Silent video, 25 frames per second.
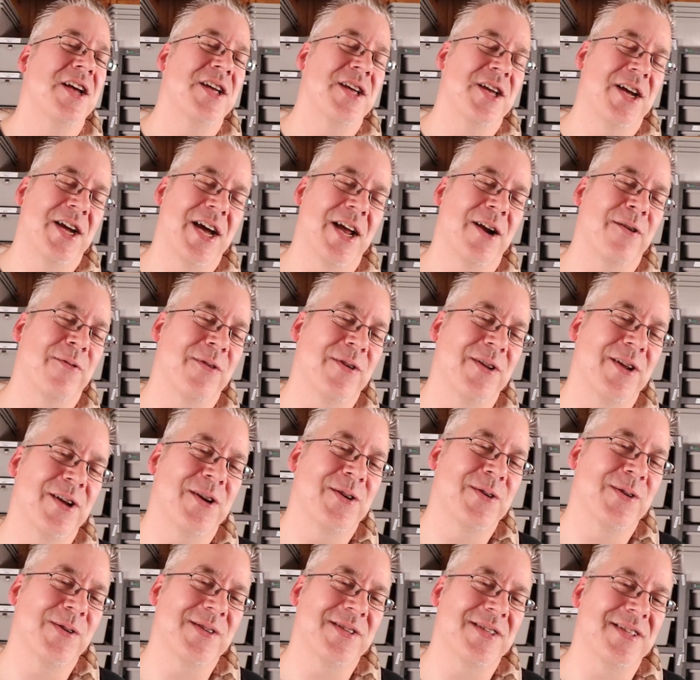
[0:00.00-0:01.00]
You get a really
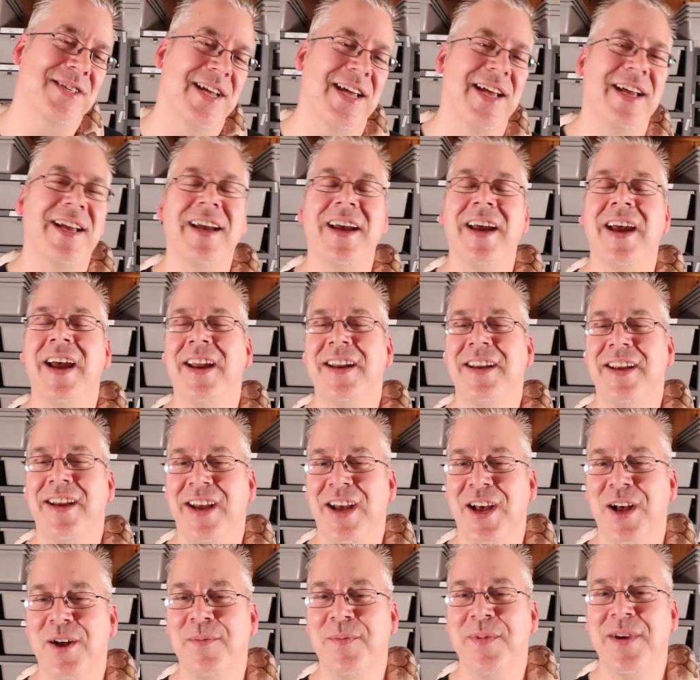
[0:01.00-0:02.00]
cool snake and you
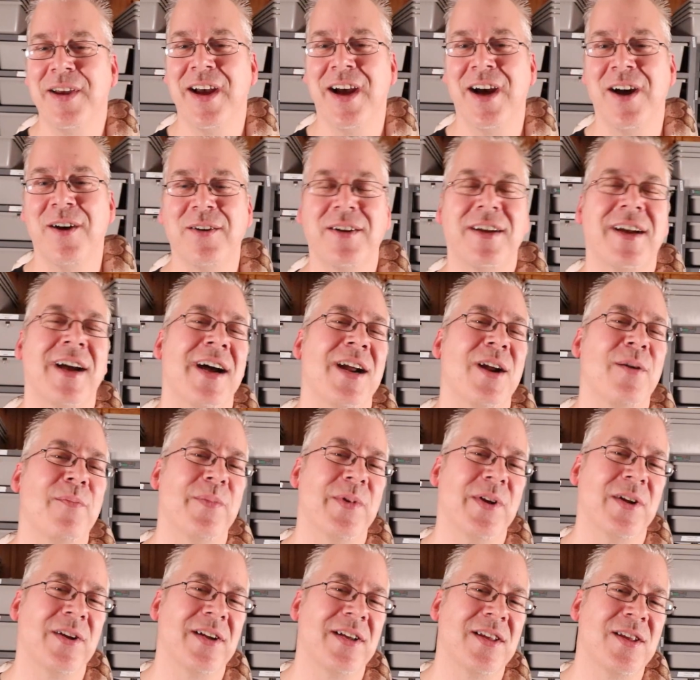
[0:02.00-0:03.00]
help me out kind of
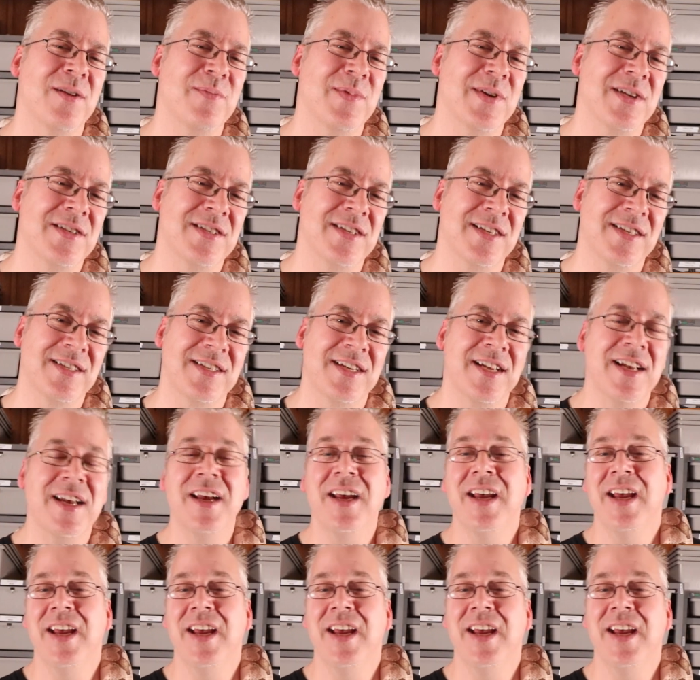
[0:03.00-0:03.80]
building the business.